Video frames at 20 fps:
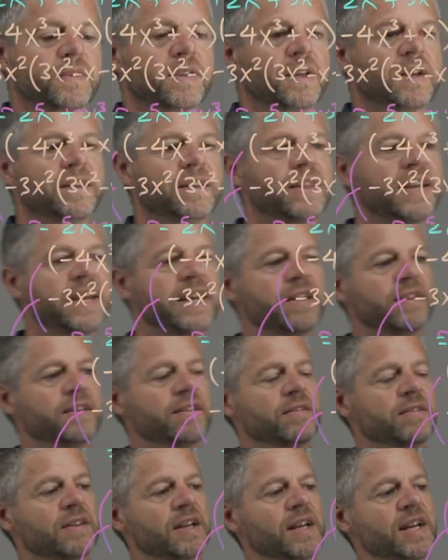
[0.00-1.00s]
And
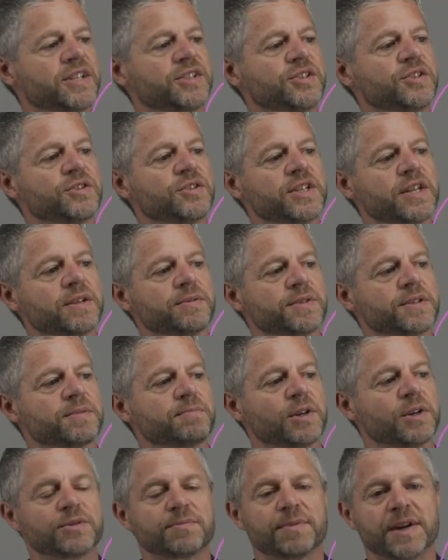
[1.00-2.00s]
then the last two terms
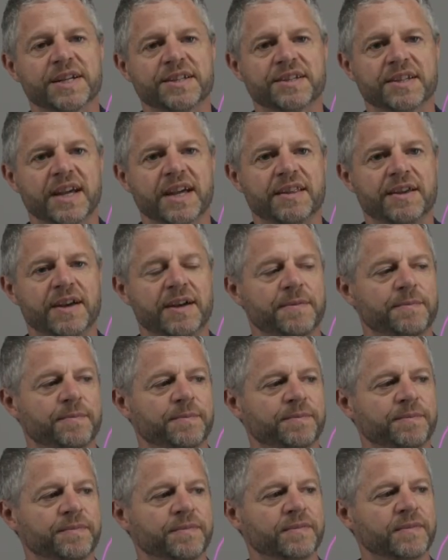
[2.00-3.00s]
multiplied together.
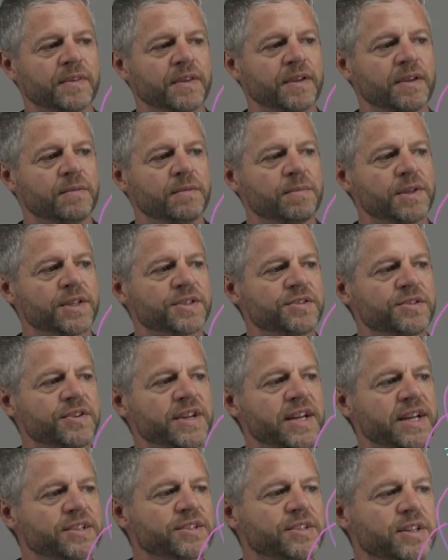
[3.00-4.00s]
Plus
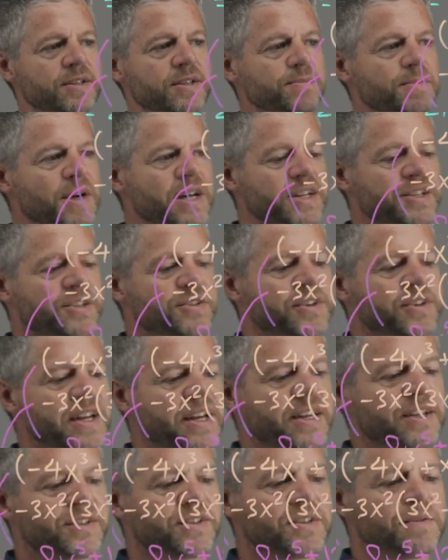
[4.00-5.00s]
3x times minus
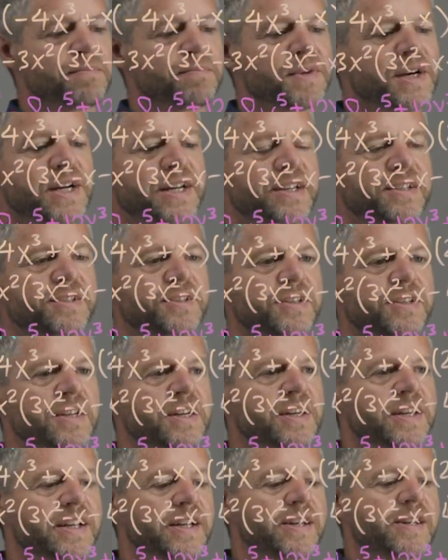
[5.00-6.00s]
3x minus
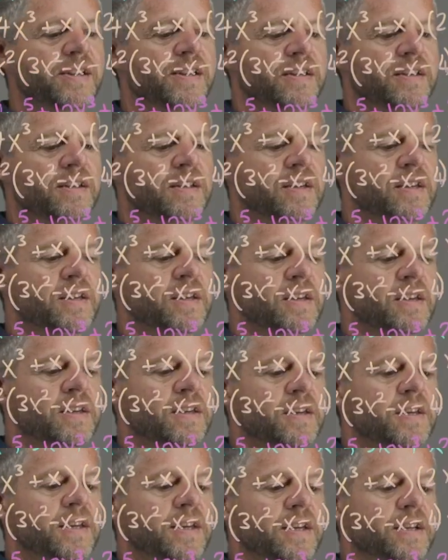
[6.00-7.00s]
9x
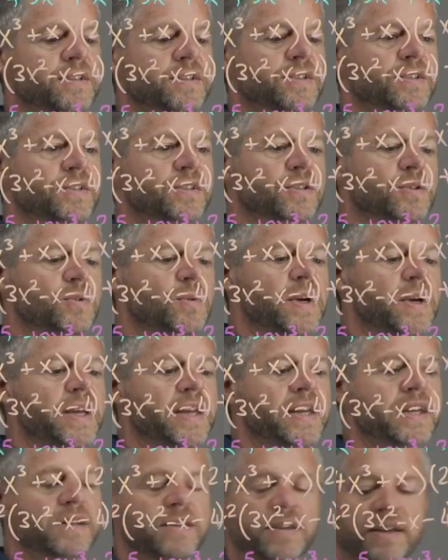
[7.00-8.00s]

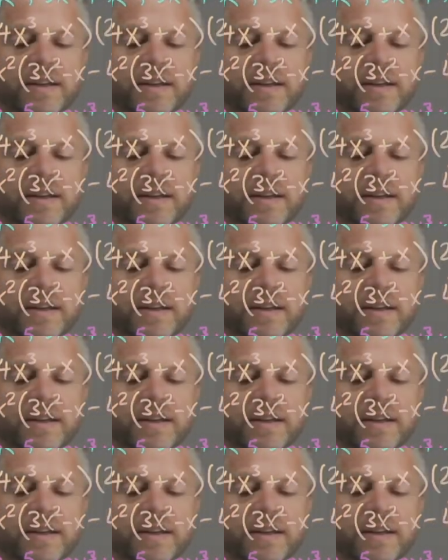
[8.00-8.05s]
squared.